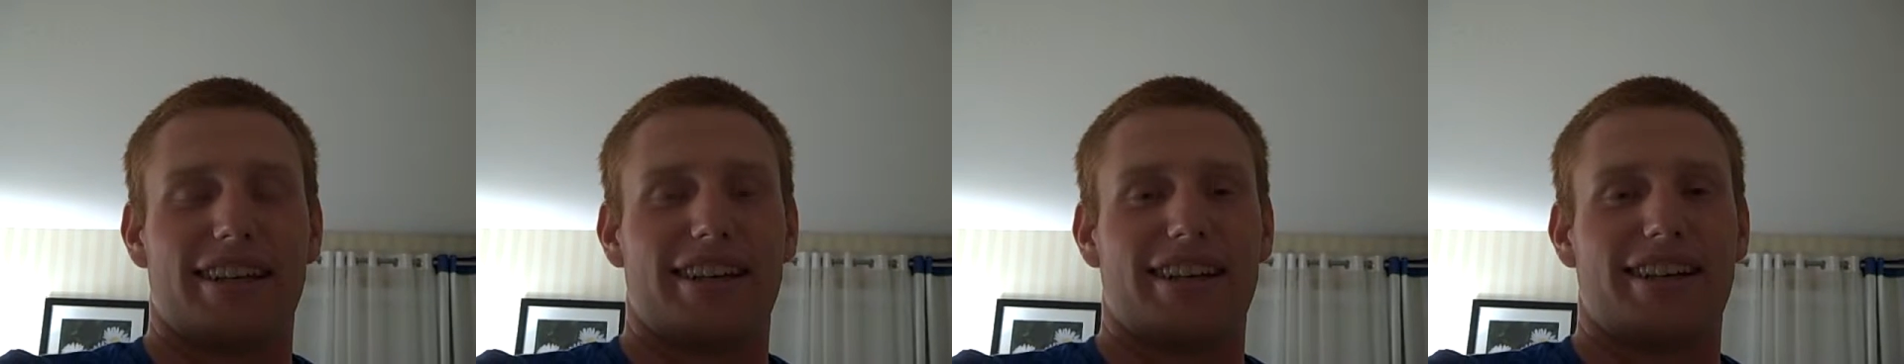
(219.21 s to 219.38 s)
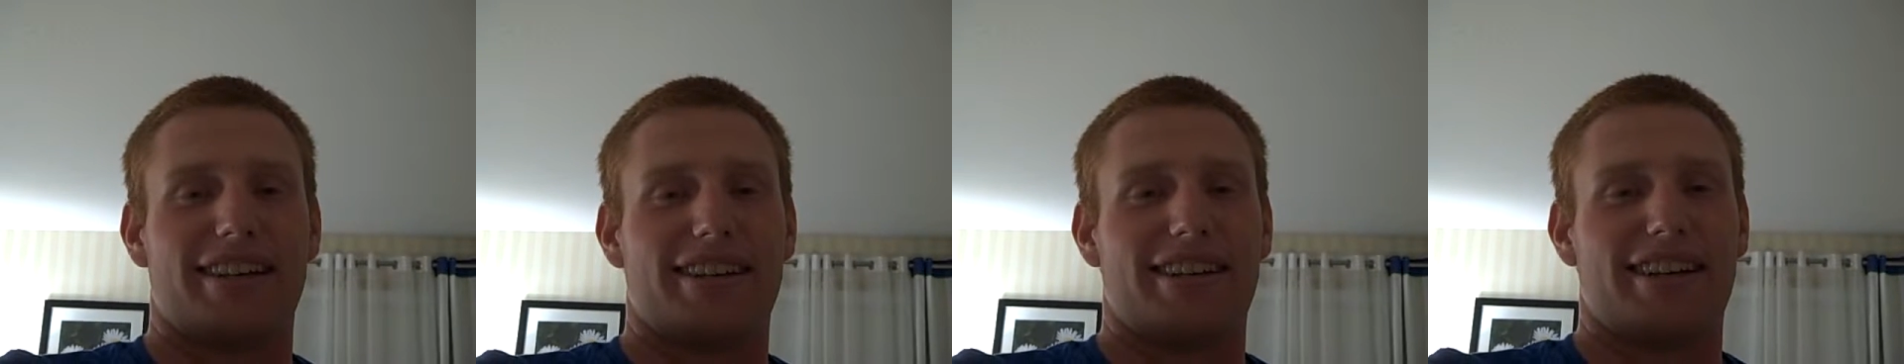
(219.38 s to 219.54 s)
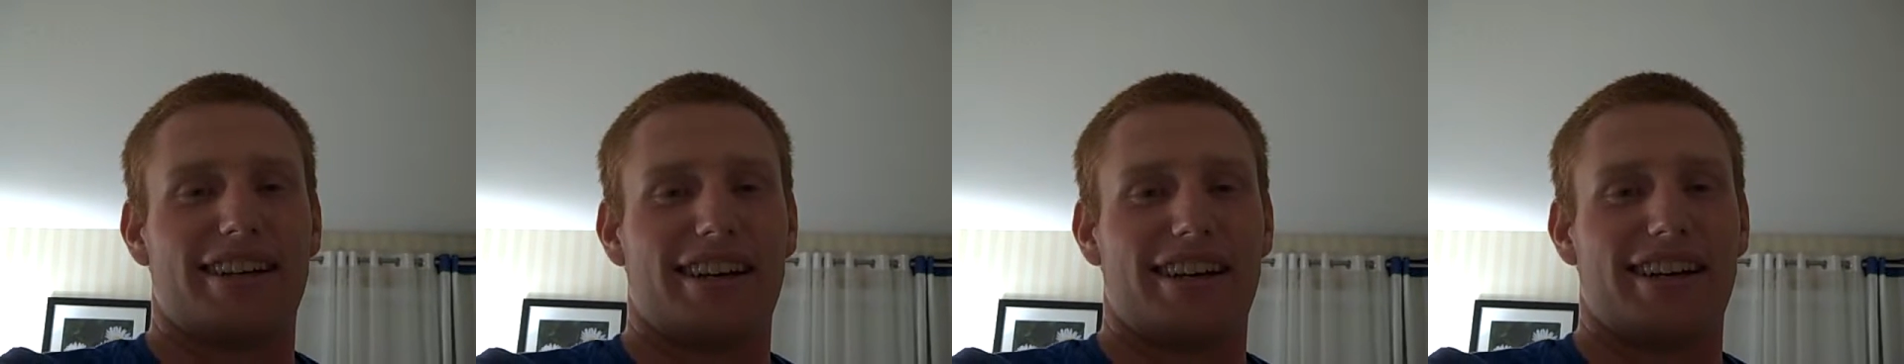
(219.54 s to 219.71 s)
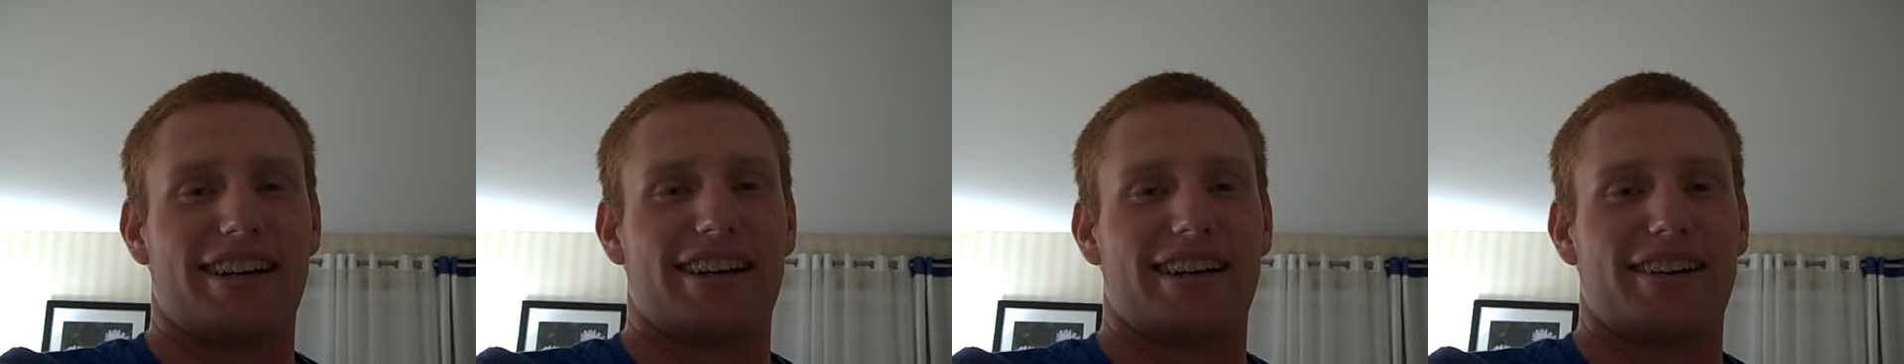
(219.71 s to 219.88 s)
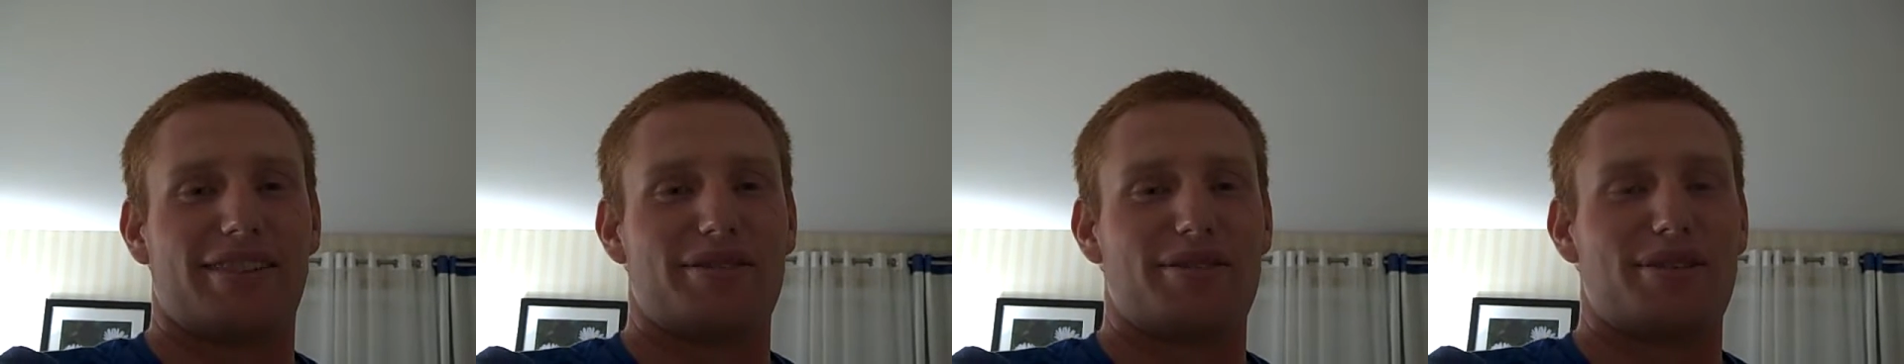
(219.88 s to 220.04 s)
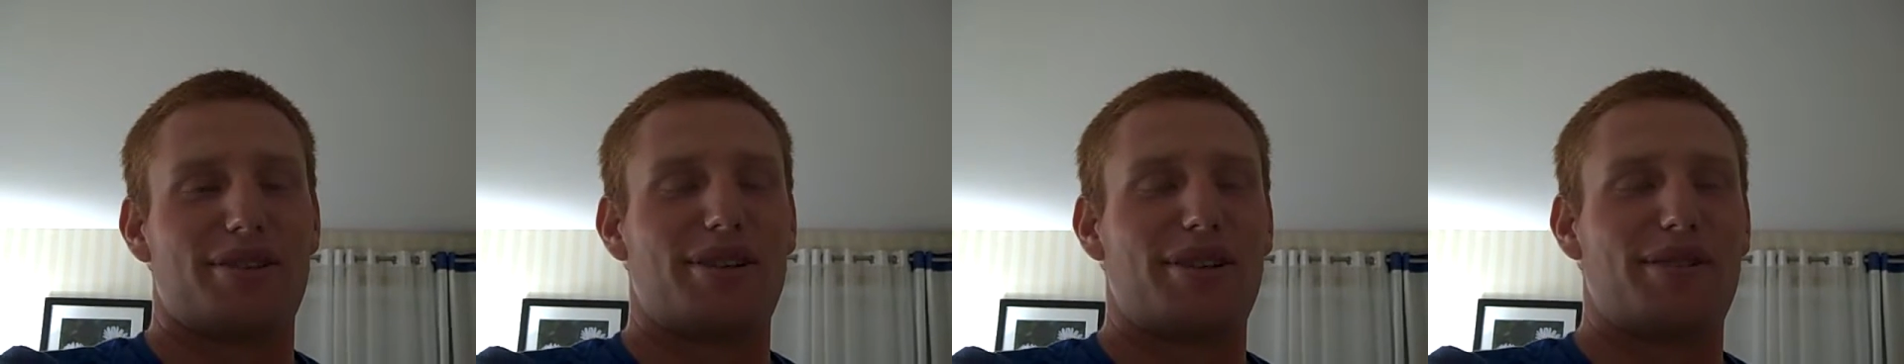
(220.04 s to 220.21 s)
And uh,
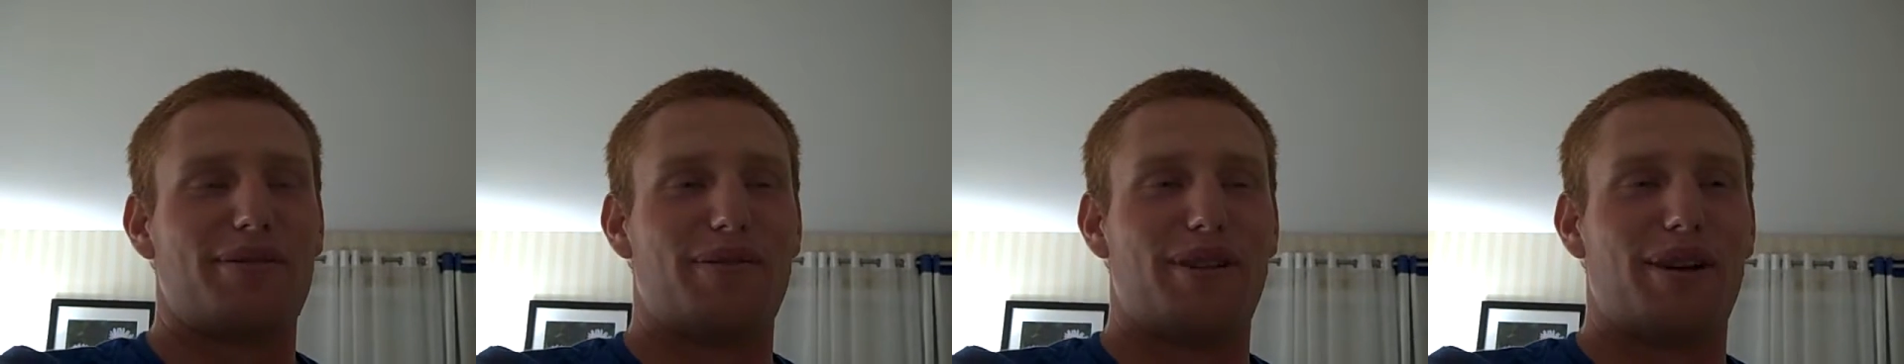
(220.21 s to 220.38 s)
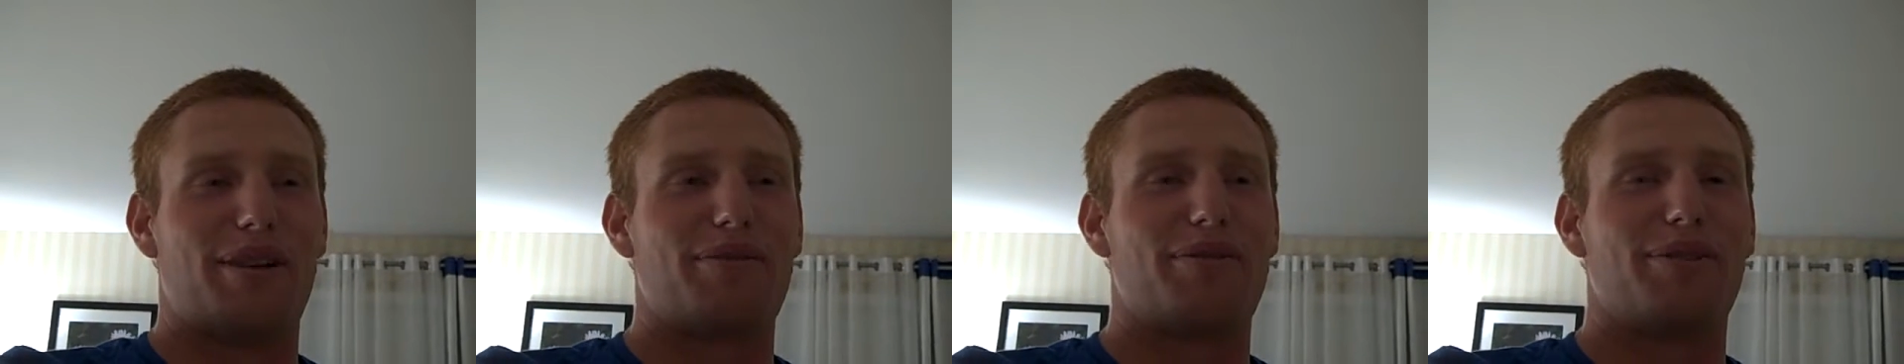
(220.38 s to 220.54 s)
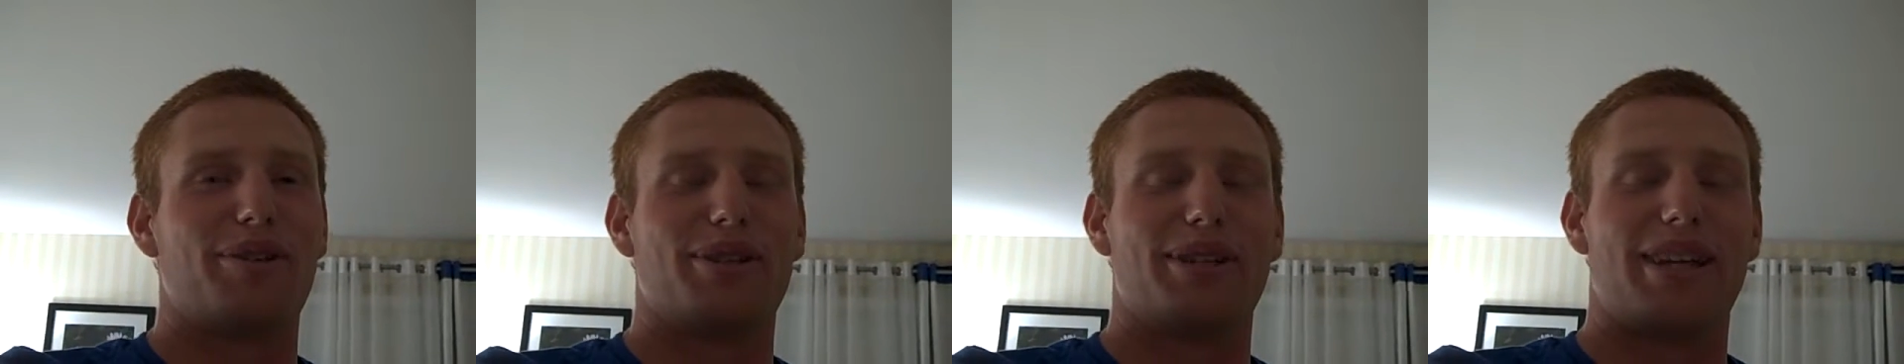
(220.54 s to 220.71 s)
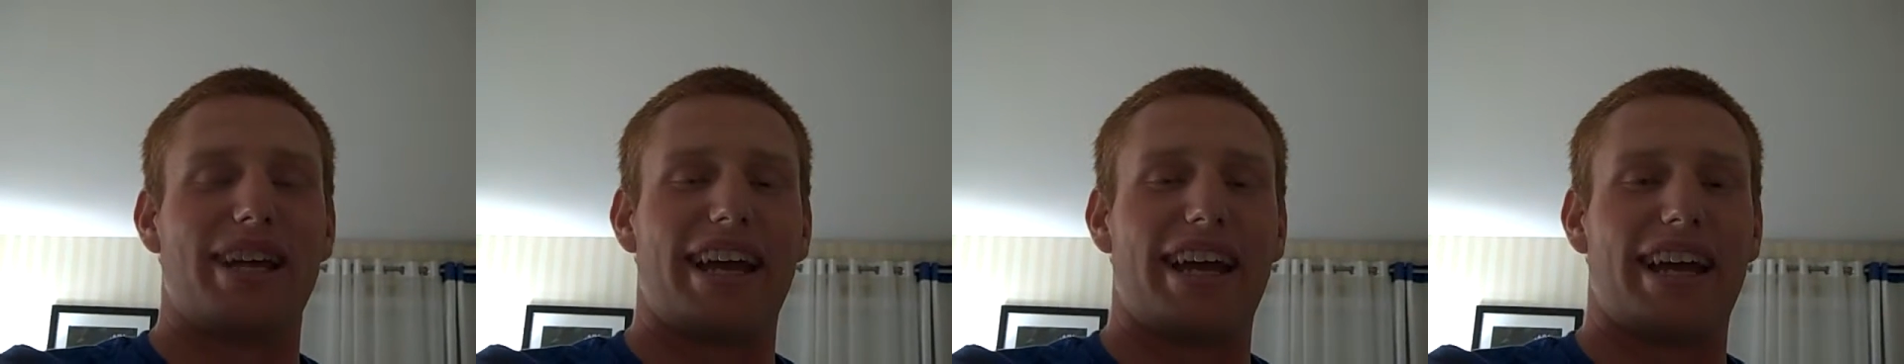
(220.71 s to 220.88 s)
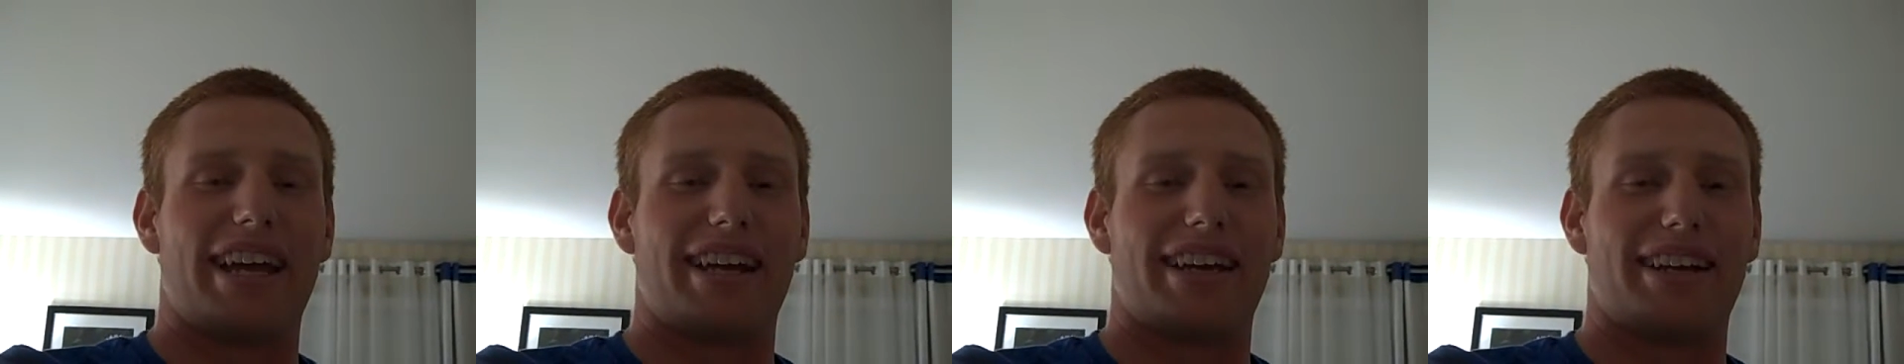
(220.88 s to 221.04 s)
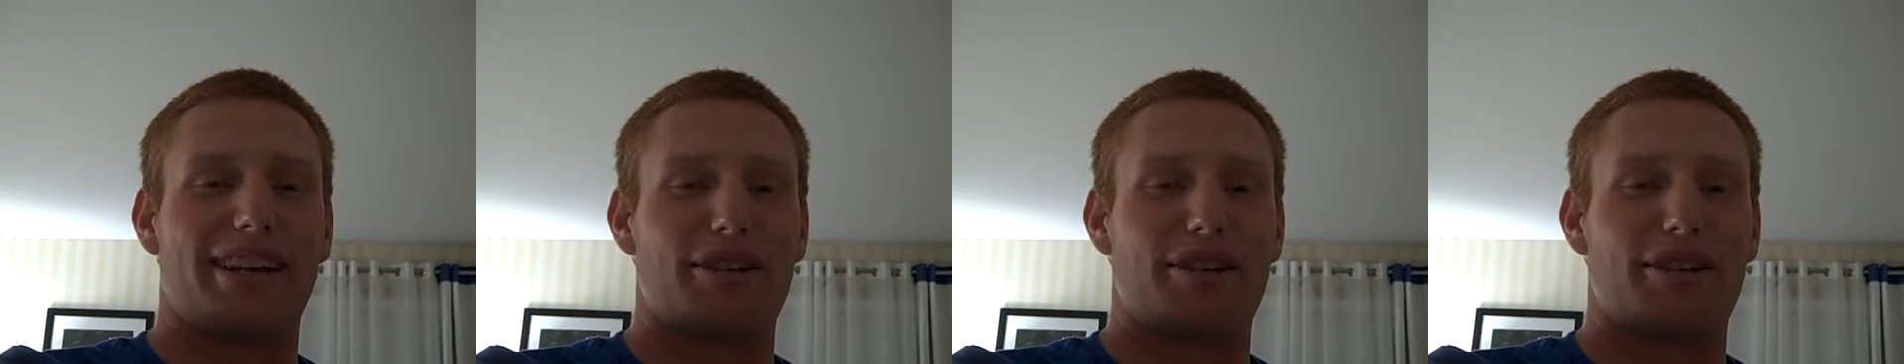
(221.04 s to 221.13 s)
it was an eventful day.